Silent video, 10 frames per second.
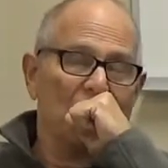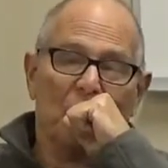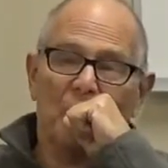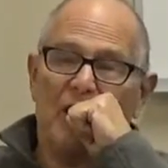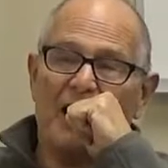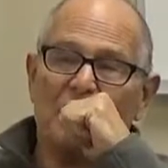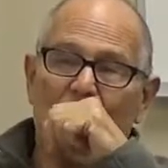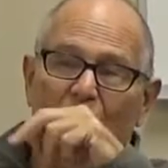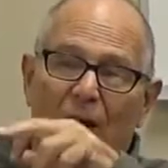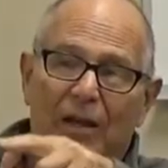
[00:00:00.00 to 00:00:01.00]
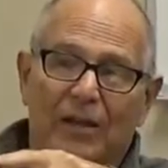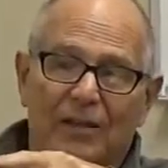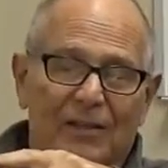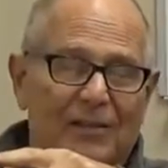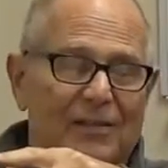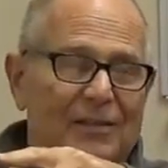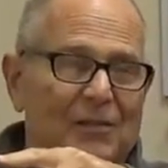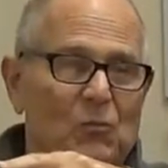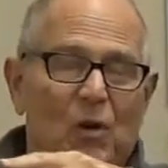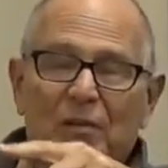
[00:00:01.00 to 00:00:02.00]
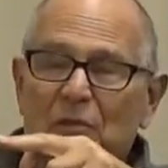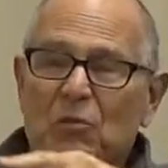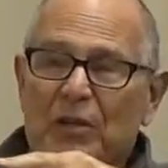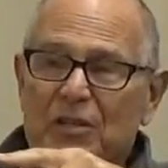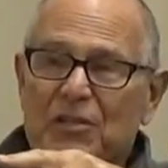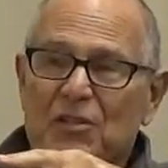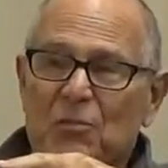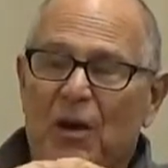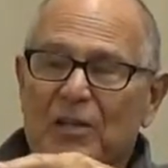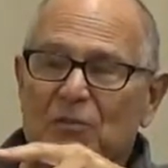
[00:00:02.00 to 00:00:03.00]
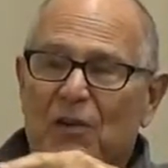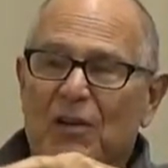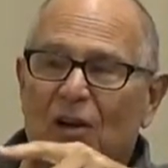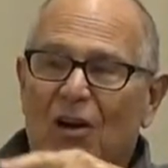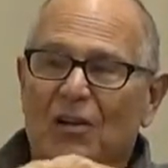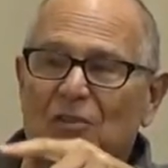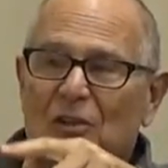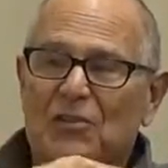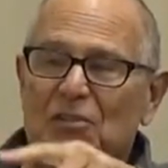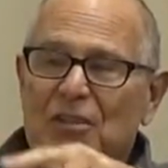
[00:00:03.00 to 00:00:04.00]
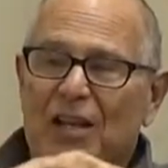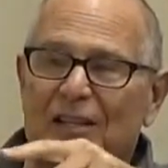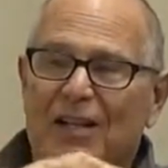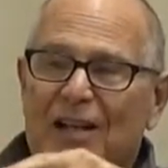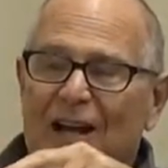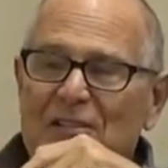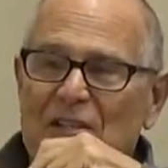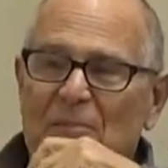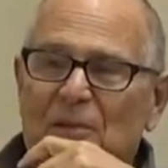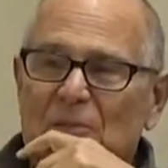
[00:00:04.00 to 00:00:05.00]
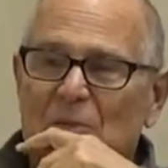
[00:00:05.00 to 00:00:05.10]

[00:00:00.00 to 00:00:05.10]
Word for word: so that's why one of the reasons why it's very hard to understand the concept of